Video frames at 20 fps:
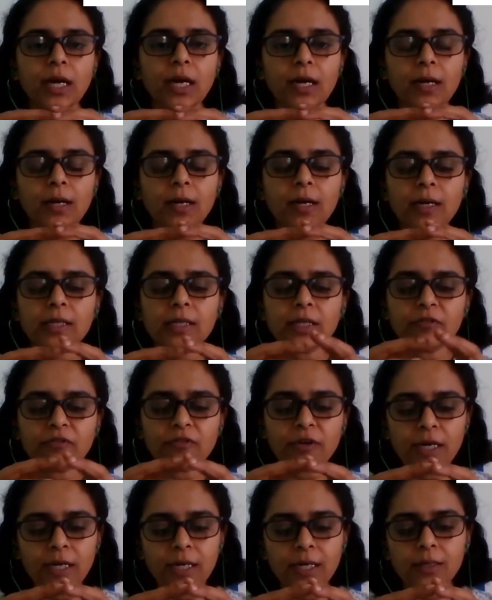uh, the
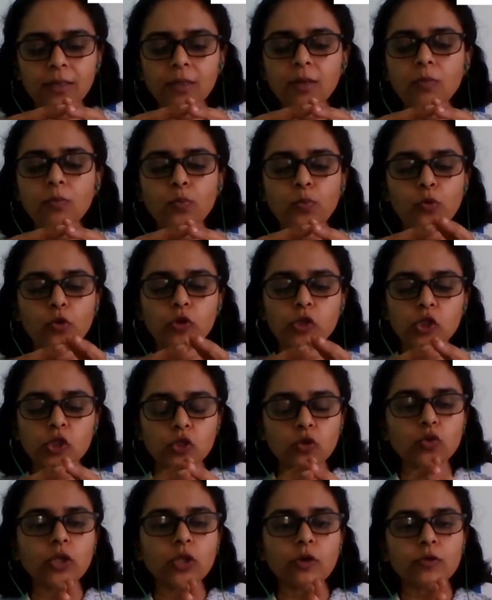fund
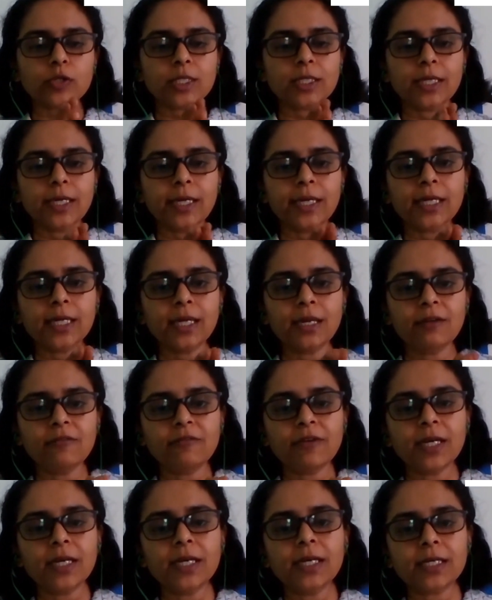post
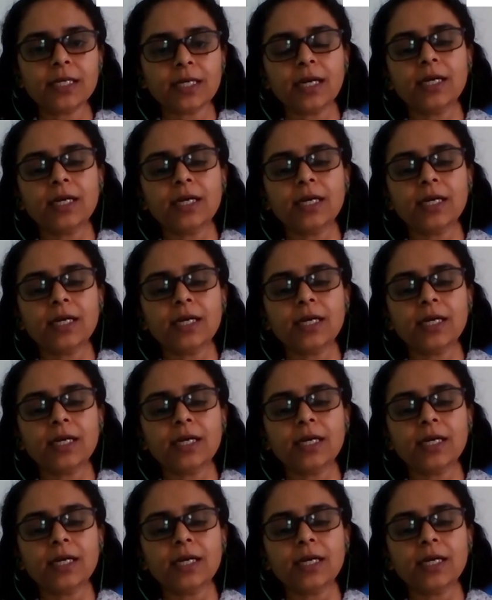2018 when it